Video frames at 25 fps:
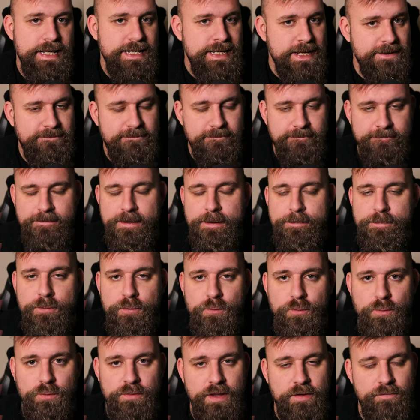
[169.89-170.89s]
Different
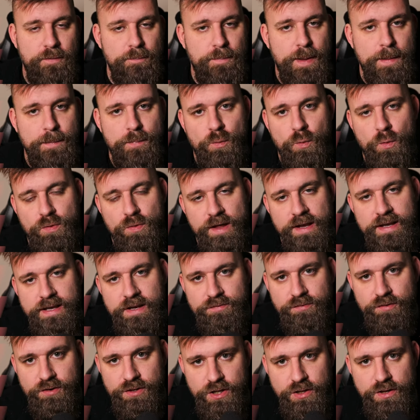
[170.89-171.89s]
people will think
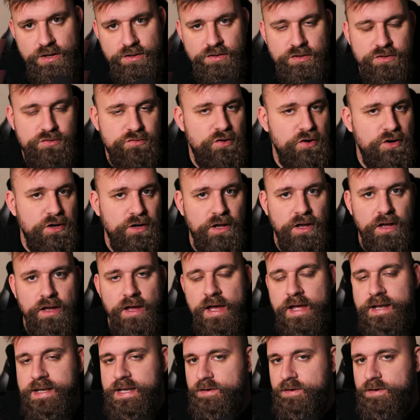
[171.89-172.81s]
different units are stronger.